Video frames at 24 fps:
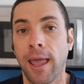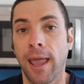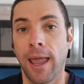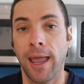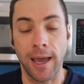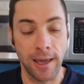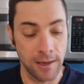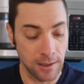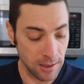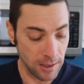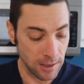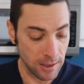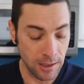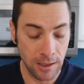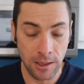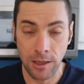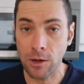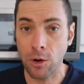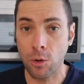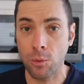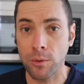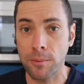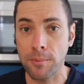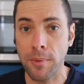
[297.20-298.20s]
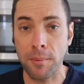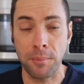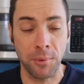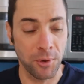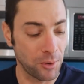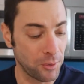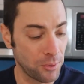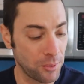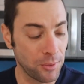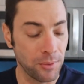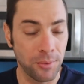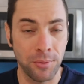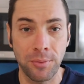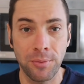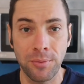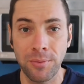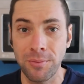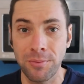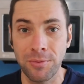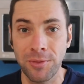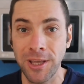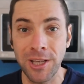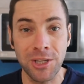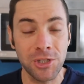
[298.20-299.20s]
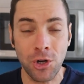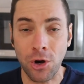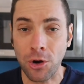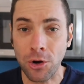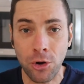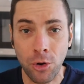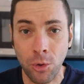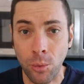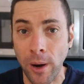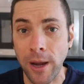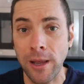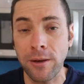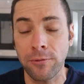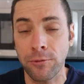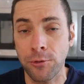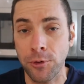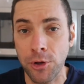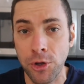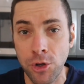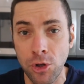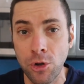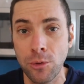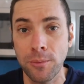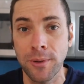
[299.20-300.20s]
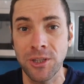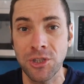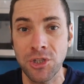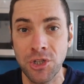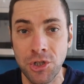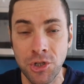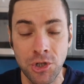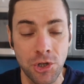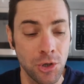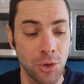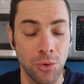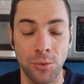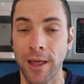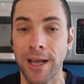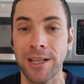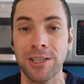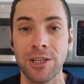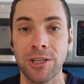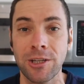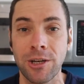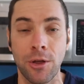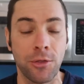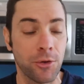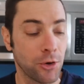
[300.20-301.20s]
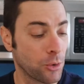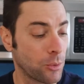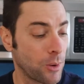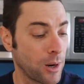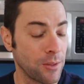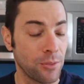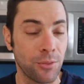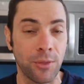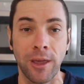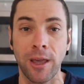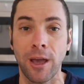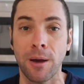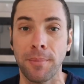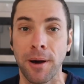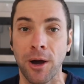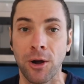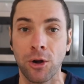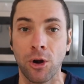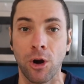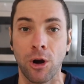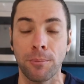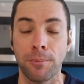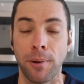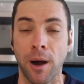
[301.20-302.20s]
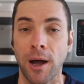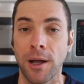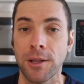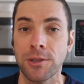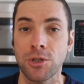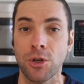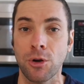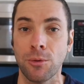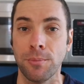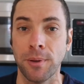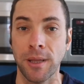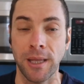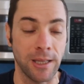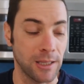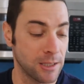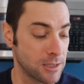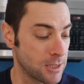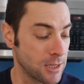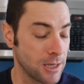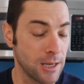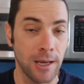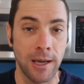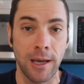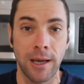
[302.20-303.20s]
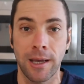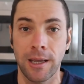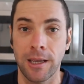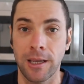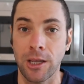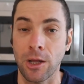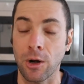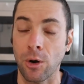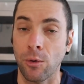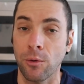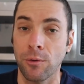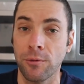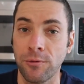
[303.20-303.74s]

And, you know, remember, these are great for humans too. That's another great thing about garbanzo beans. You know,